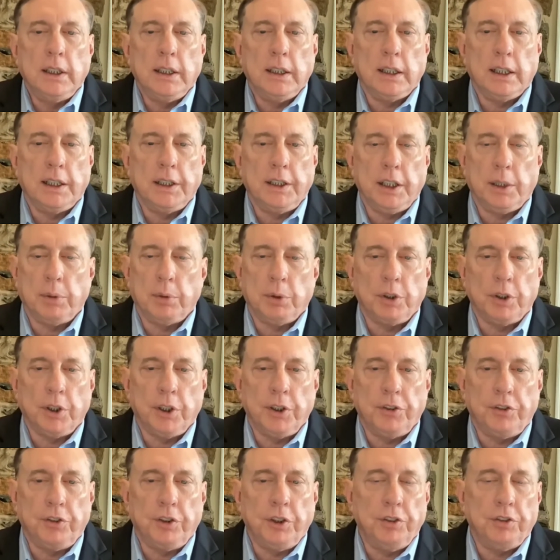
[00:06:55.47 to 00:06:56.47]
And I think we're
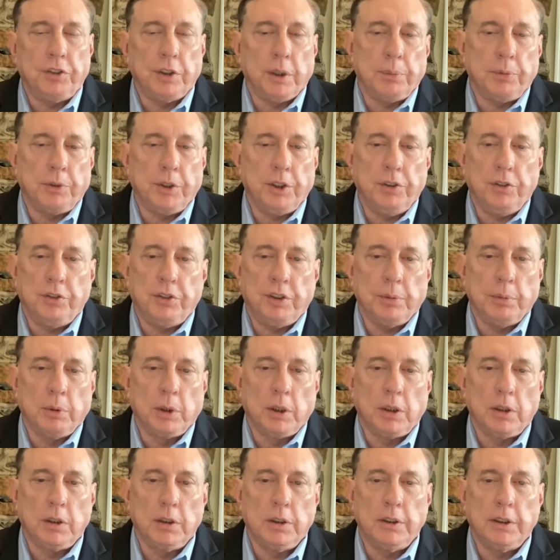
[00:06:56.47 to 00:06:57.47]
going to see something
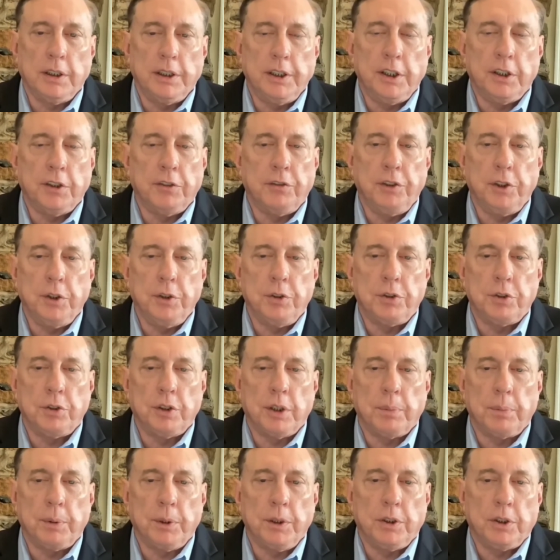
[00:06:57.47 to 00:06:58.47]
similar in the near
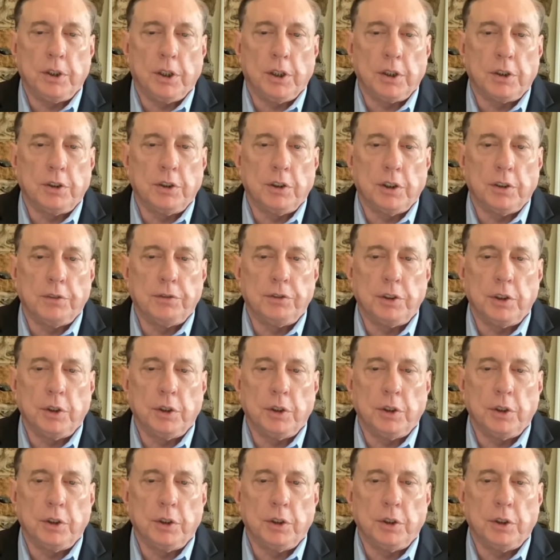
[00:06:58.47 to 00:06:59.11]
future up in Kharkov.